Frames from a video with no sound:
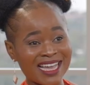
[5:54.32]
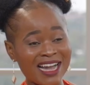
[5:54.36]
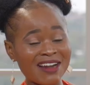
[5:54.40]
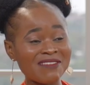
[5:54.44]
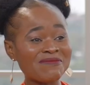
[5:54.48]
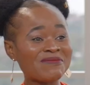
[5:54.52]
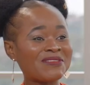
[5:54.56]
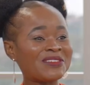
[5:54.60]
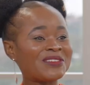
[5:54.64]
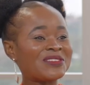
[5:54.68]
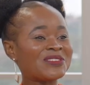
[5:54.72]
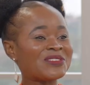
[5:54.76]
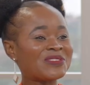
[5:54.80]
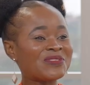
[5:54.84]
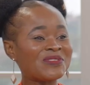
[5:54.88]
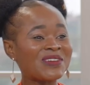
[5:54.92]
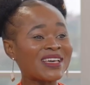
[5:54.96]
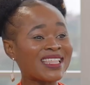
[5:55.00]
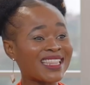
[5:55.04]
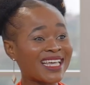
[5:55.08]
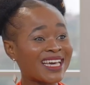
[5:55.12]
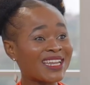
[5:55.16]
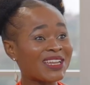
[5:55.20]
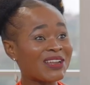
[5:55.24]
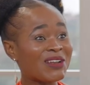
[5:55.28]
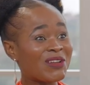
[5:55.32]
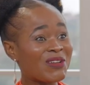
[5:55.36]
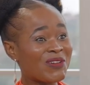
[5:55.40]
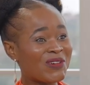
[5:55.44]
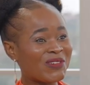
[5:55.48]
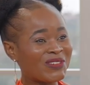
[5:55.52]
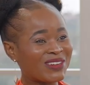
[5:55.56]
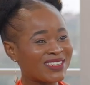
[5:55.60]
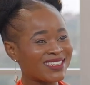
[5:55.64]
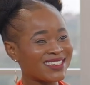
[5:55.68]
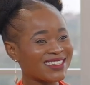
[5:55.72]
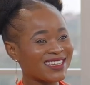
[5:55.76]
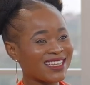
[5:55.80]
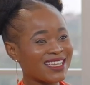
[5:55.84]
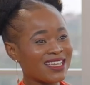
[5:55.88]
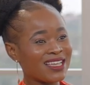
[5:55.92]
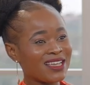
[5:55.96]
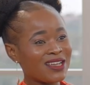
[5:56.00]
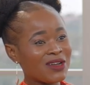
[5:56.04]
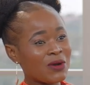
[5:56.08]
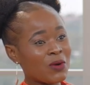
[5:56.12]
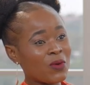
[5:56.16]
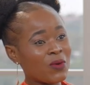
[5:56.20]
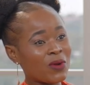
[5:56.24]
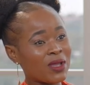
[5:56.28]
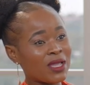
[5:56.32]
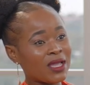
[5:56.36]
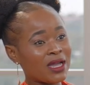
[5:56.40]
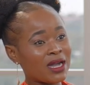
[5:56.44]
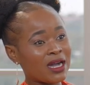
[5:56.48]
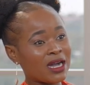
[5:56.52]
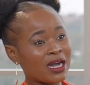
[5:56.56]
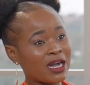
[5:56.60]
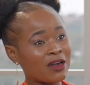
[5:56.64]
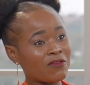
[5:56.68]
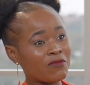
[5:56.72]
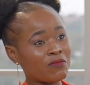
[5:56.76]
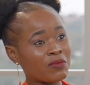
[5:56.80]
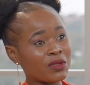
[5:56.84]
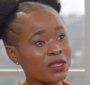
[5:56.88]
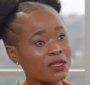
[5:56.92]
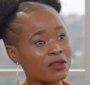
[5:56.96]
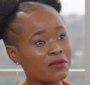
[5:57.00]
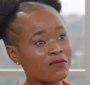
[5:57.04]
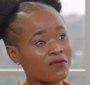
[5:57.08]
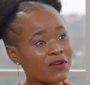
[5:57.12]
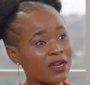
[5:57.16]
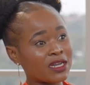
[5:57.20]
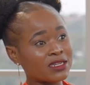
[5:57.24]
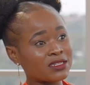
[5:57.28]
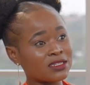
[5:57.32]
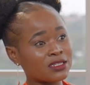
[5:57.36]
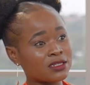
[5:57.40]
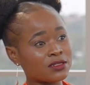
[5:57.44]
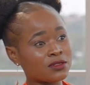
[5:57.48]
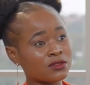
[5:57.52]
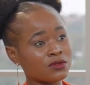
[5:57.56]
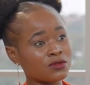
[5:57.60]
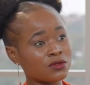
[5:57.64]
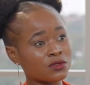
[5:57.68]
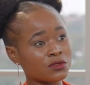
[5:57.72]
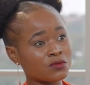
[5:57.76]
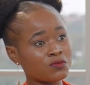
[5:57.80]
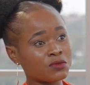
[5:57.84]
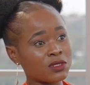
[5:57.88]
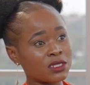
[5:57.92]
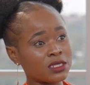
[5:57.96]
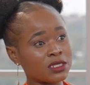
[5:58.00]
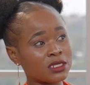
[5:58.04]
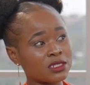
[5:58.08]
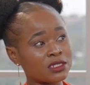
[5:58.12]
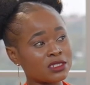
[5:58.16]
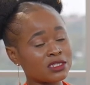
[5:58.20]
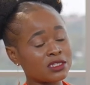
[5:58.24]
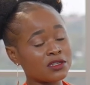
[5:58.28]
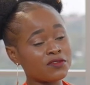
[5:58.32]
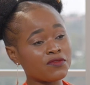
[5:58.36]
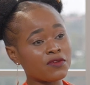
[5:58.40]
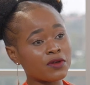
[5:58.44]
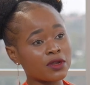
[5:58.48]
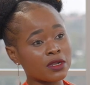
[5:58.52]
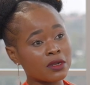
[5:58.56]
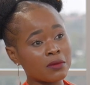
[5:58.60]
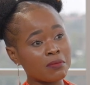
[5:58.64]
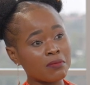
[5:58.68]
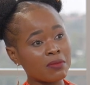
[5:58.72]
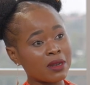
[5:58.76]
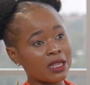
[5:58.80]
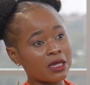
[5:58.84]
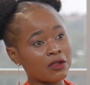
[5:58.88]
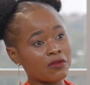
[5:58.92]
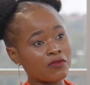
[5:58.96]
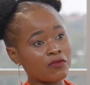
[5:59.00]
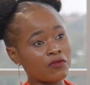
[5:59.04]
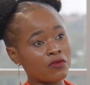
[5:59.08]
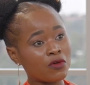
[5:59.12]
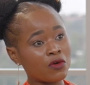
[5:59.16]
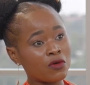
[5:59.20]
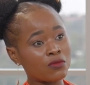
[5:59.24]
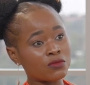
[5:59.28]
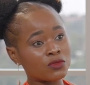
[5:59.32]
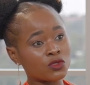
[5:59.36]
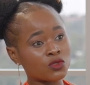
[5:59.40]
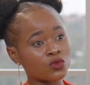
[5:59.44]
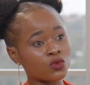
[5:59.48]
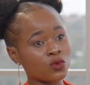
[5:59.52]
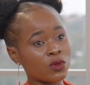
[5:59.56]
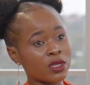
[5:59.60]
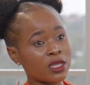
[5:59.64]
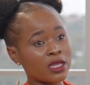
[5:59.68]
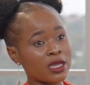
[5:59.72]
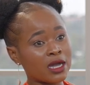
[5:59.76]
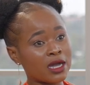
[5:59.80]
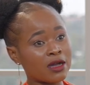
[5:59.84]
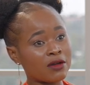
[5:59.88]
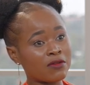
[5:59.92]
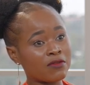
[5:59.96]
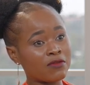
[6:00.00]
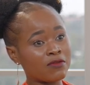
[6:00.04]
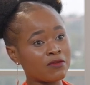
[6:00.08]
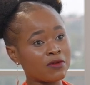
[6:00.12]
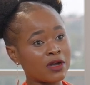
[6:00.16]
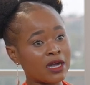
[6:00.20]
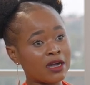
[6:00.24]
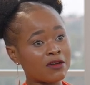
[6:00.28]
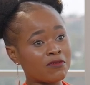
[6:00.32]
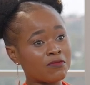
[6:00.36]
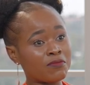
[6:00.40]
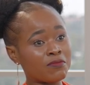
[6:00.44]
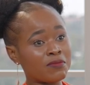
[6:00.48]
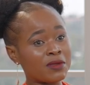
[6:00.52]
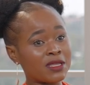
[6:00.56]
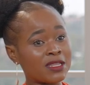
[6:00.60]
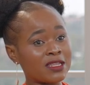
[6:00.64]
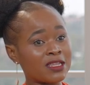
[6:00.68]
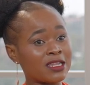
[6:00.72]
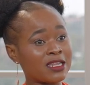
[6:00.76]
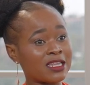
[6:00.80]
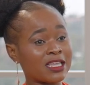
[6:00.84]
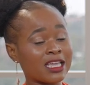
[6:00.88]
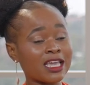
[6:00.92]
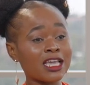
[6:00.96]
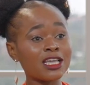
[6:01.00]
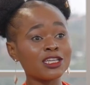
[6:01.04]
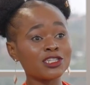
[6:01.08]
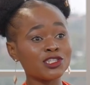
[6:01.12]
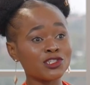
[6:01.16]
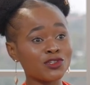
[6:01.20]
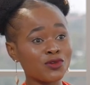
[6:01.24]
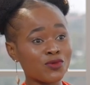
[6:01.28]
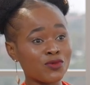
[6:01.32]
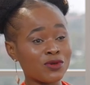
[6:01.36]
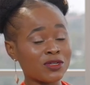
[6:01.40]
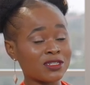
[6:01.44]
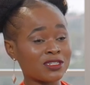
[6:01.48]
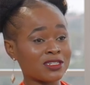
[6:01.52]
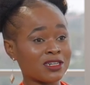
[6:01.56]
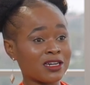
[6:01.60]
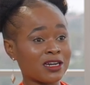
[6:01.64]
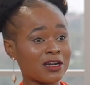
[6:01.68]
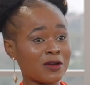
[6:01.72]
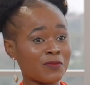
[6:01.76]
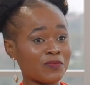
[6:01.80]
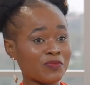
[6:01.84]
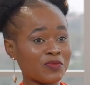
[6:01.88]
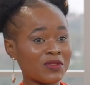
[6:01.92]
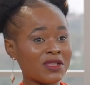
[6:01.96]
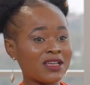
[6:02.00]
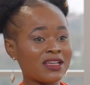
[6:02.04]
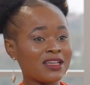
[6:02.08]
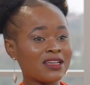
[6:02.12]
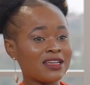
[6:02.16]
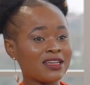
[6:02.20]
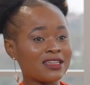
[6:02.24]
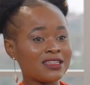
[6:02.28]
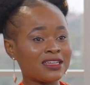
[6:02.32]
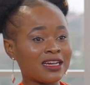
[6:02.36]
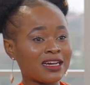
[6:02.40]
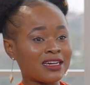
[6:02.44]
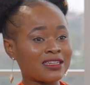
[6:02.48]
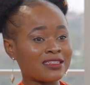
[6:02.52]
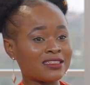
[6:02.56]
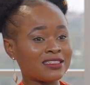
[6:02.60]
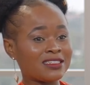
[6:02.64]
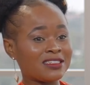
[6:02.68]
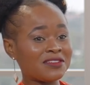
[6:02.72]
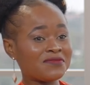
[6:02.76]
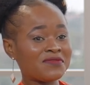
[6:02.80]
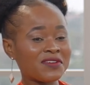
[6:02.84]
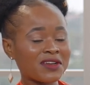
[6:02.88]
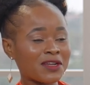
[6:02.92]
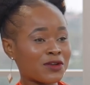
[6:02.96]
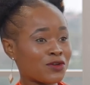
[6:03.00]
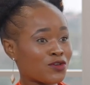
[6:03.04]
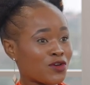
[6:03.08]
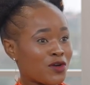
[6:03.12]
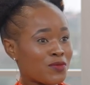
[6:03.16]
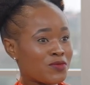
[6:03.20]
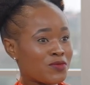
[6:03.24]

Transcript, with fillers: year I've been doing that a lot, where I've been invited to speak in different platforms, where I've, I've been engaging with um, uh, different